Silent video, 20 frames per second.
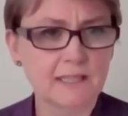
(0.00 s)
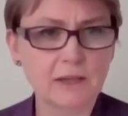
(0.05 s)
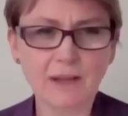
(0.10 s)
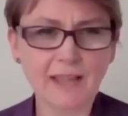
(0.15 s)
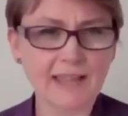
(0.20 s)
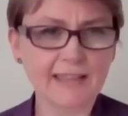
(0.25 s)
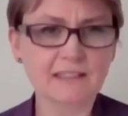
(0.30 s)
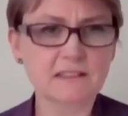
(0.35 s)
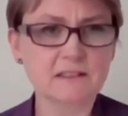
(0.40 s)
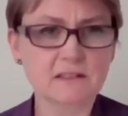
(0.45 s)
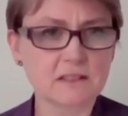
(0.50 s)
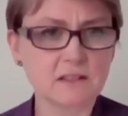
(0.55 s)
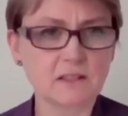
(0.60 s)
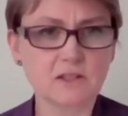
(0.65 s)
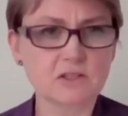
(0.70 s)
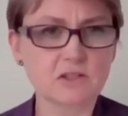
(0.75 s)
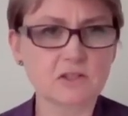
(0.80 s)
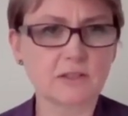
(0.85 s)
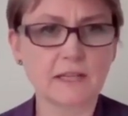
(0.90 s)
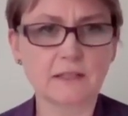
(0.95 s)
Now, I hadn't
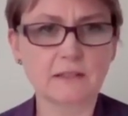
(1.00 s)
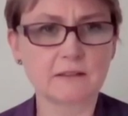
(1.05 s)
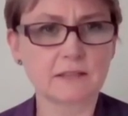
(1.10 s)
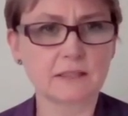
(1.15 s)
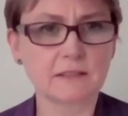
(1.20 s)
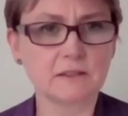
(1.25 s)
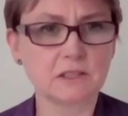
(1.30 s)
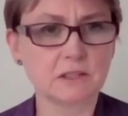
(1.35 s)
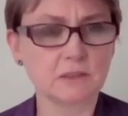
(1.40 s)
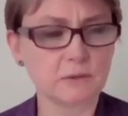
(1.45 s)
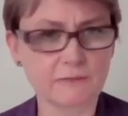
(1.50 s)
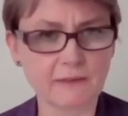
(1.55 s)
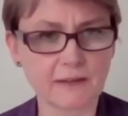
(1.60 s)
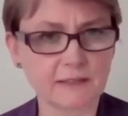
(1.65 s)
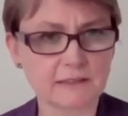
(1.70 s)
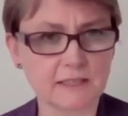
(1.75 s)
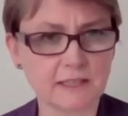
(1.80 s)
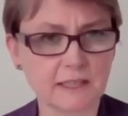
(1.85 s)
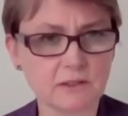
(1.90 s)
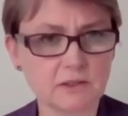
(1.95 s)
searched on anything to do with
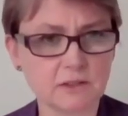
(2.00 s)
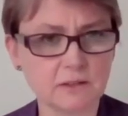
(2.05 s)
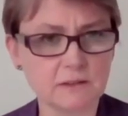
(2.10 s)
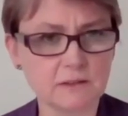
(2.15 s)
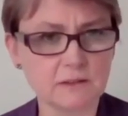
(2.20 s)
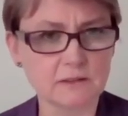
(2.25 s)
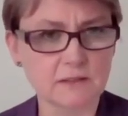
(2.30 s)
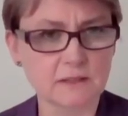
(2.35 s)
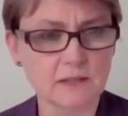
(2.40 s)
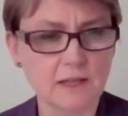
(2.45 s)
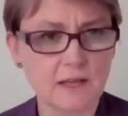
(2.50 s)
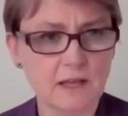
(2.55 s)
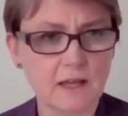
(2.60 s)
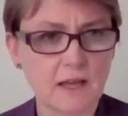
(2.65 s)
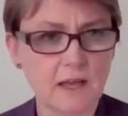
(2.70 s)
vaccinations.